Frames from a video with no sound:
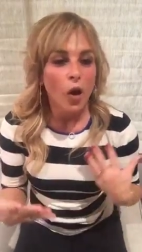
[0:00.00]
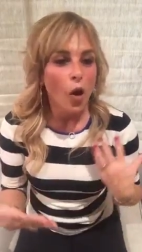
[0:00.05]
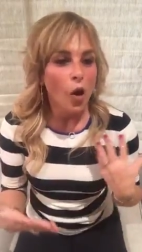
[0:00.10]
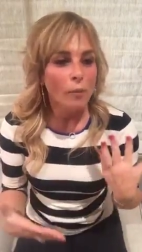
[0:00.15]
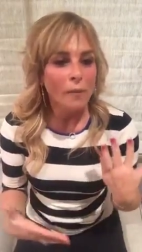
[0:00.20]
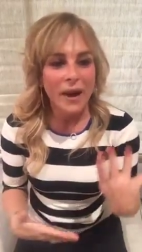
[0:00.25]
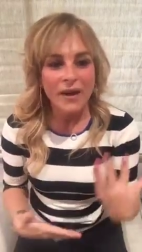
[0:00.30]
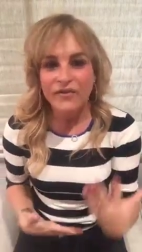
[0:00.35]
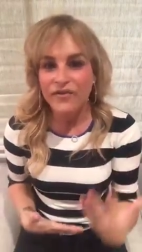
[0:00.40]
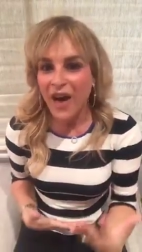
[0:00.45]
all
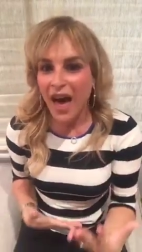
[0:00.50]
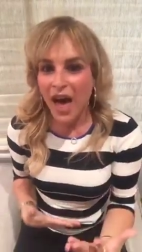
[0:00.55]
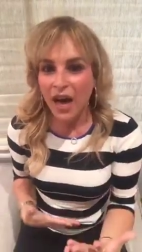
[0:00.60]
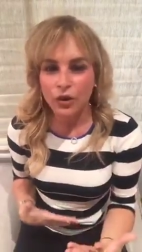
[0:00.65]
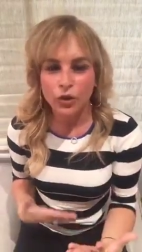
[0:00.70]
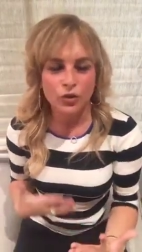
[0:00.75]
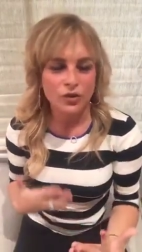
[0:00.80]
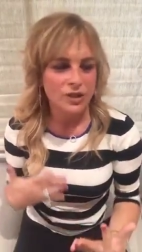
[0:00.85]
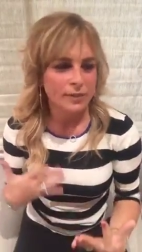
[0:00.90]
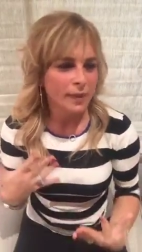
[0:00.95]
my
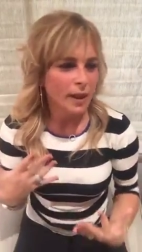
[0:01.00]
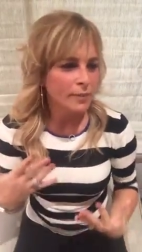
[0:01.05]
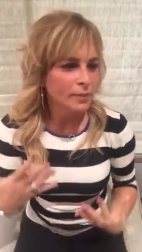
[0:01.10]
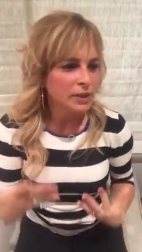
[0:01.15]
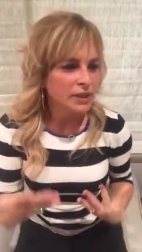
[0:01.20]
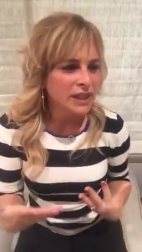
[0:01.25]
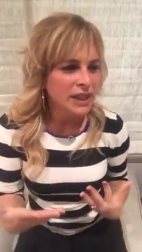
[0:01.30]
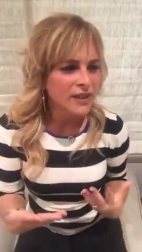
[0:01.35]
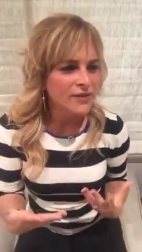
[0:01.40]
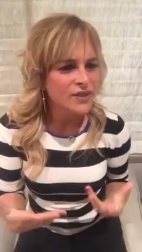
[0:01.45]
values and my
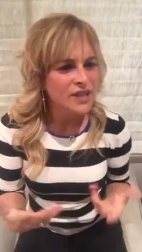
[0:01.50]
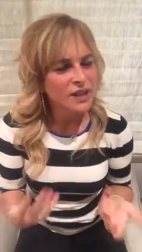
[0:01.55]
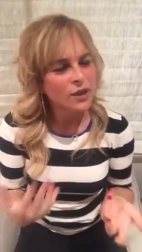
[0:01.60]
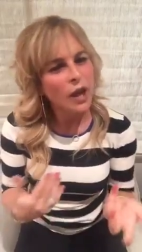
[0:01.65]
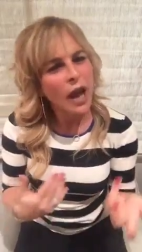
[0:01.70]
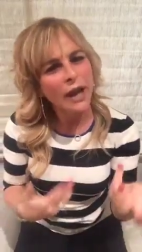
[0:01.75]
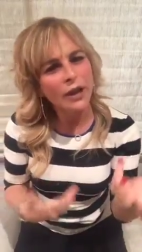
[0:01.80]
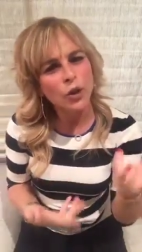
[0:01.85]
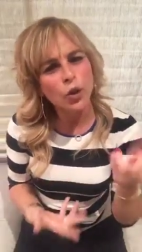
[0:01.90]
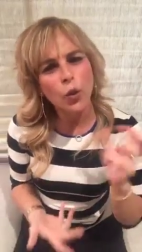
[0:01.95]
beliefs
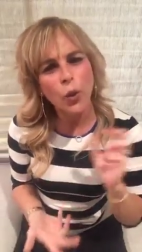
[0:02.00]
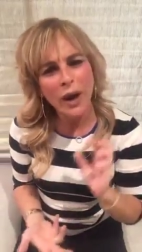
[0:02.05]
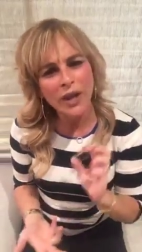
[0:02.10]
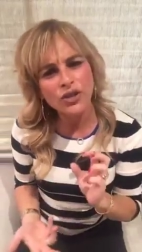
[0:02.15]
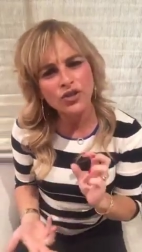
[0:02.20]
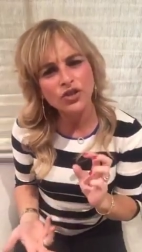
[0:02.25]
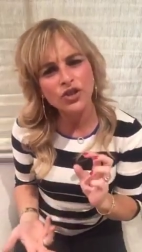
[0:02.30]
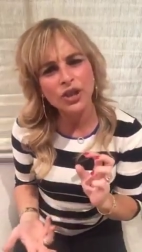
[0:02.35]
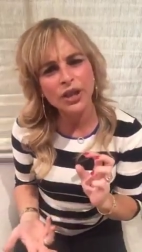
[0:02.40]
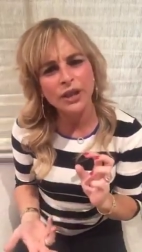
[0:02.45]
and, and
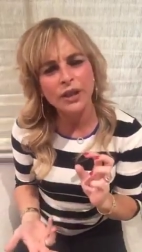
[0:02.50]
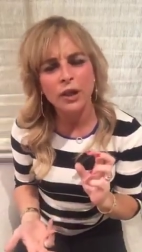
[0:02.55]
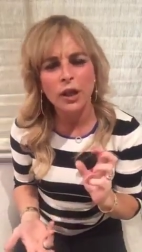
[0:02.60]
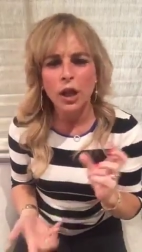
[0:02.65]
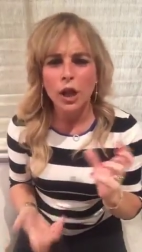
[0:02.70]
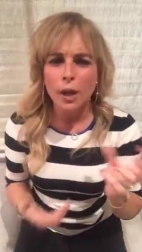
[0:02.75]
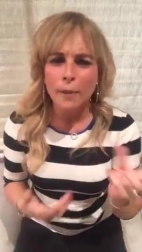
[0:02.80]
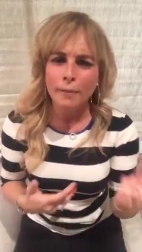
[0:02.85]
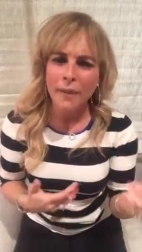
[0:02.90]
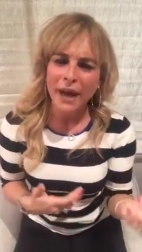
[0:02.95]
question
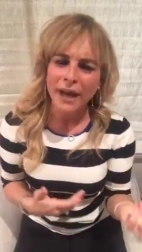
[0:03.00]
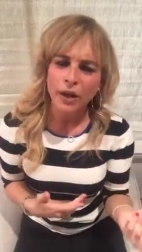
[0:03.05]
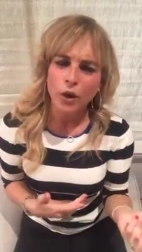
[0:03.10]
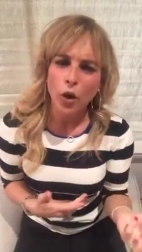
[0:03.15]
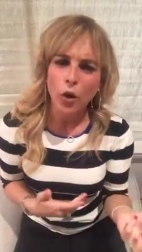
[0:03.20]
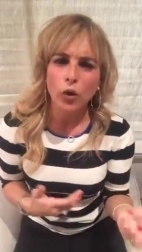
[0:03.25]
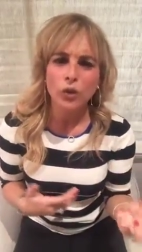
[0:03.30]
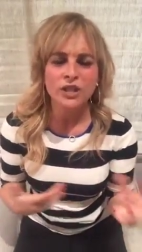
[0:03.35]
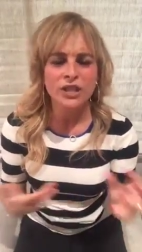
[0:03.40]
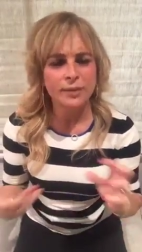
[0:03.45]
my
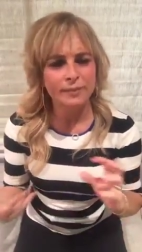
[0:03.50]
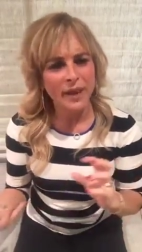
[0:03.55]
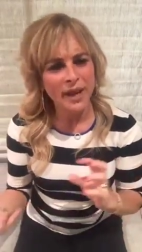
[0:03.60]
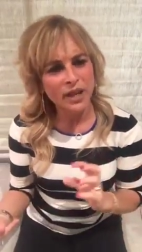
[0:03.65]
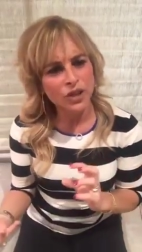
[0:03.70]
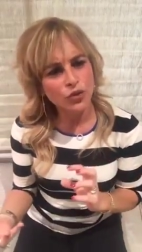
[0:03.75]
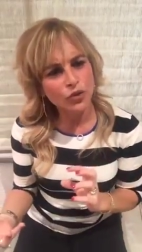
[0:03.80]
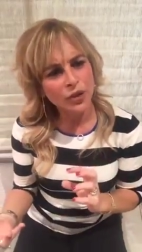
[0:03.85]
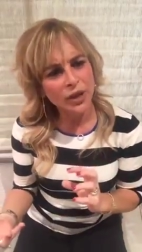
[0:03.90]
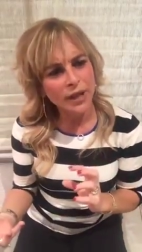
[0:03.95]
goals and my
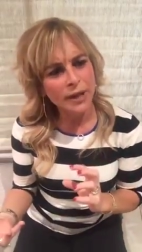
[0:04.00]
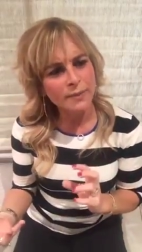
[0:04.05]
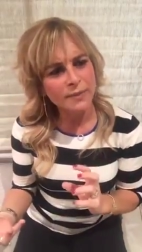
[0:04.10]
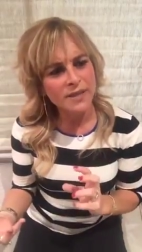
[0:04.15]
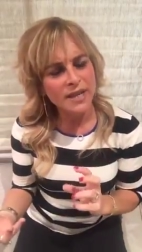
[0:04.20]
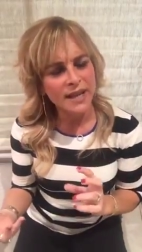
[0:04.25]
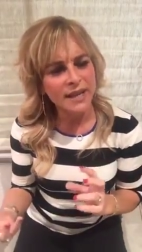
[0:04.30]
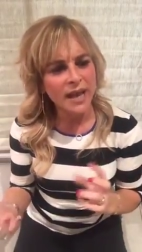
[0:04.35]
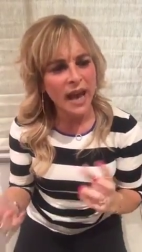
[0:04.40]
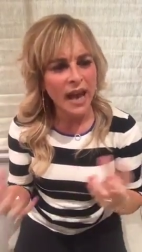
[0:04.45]

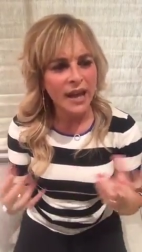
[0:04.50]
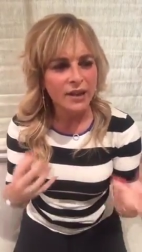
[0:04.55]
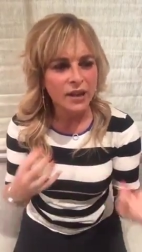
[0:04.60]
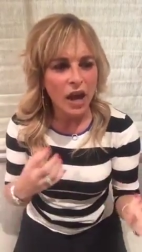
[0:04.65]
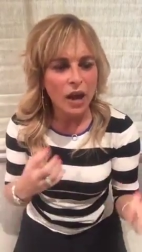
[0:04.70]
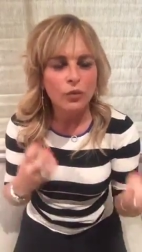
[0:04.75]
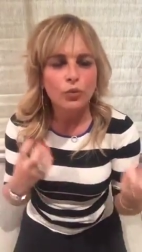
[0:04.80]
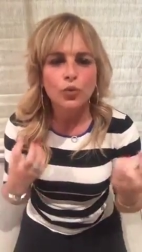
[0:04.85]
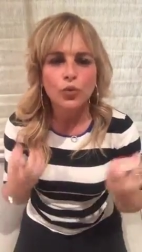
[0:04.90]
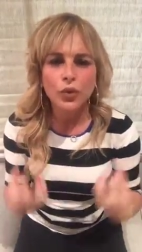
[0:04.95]
dreams and, and,
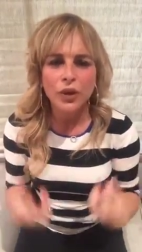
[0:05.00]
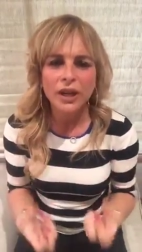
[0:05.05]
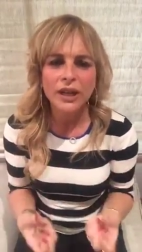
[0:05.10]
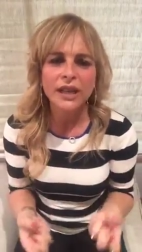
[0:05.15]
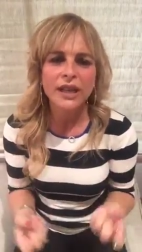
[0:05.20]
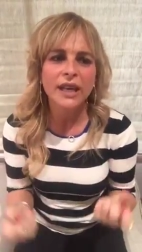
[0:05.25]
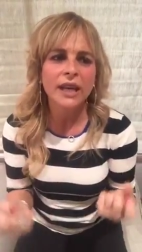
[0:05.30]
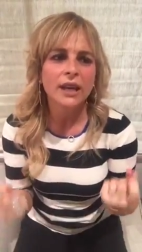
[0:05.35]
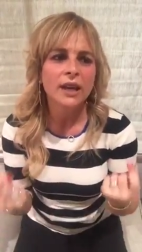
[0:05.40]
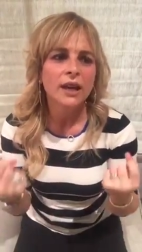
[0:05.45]
and
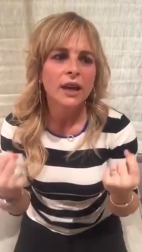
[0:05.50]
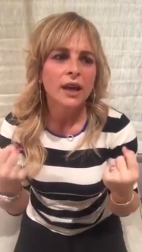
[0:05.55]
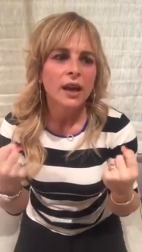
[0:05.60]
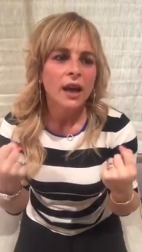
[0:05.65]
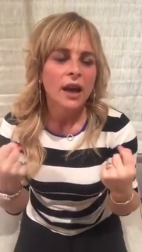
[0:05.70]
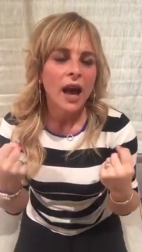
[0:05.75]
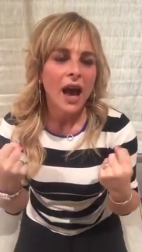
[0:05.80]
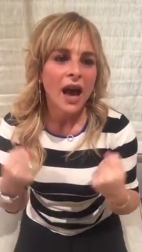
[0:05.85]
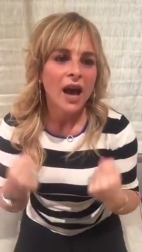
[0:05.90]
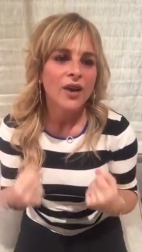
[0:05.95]
really
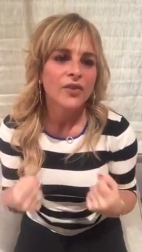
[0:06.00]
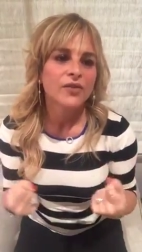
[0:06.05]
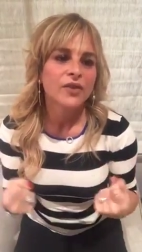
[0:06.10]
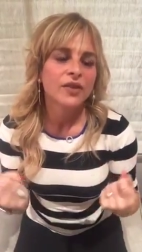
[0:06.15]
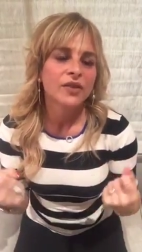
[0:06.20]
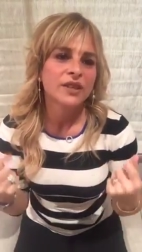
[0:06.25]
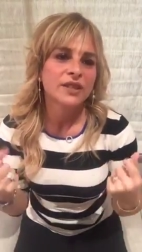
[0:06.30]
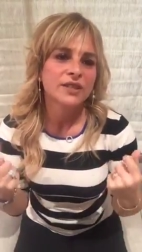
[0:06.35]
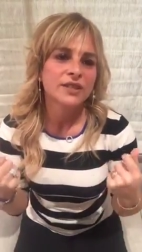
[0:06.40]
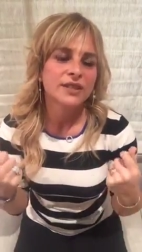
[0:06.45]
have
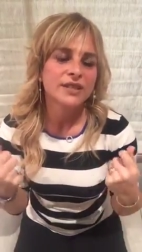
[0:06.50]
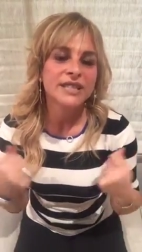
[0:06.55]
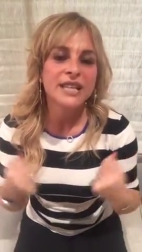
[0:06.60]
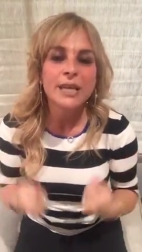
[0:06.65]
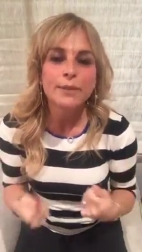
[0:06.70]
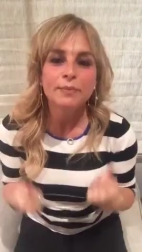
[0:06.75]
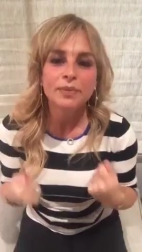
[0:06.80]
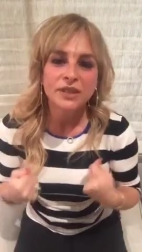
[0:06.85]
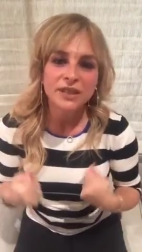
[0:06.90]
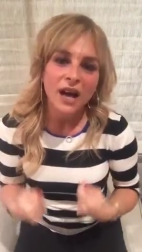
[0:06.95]
this
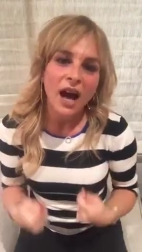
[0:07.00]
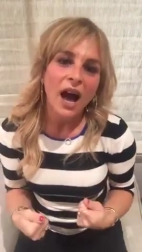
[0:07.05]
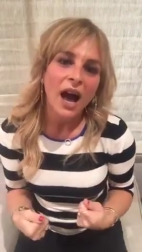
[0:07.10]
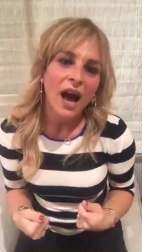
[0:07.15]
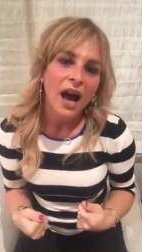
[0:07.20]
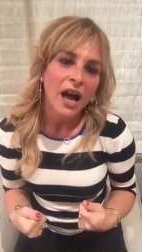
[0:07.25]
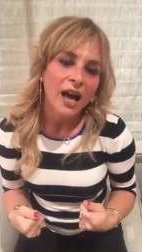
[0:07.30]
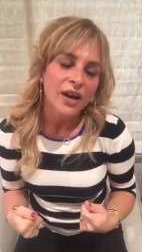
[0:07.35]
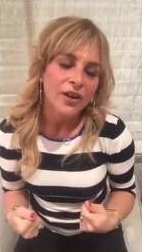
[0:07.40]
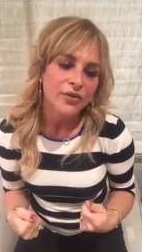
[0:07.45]
deep
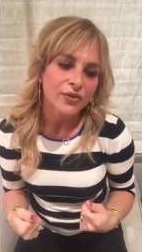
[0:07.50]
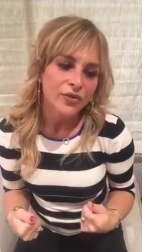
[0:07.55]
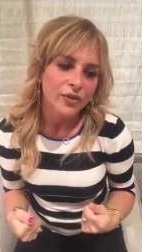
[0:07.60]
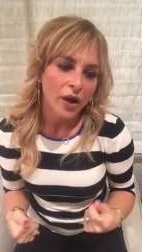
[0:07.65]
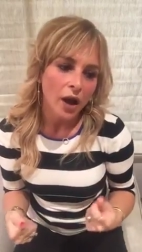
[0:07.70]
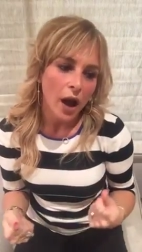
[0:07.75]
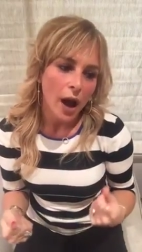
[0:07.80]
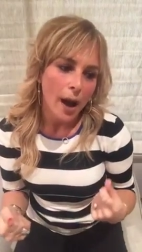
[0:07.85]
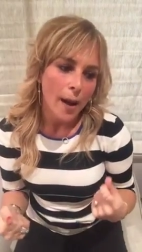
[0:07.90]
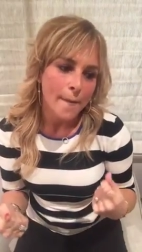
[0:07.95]
dive
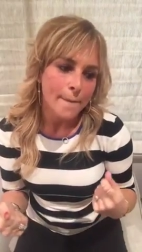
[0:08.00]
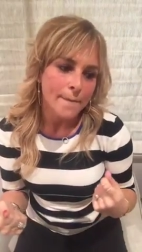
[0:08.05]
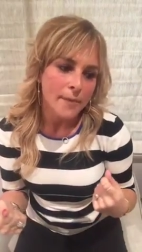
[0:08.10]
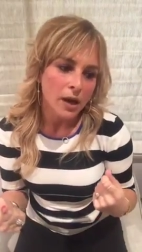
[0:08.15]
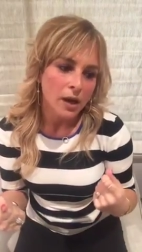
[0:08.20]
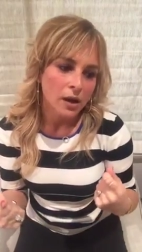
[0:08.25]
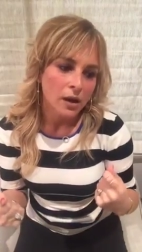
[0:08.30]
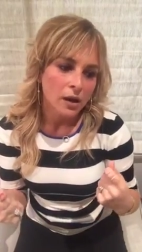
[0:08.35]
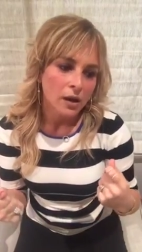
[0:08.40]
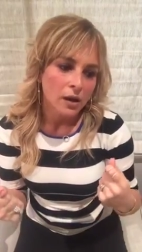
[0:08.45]
um,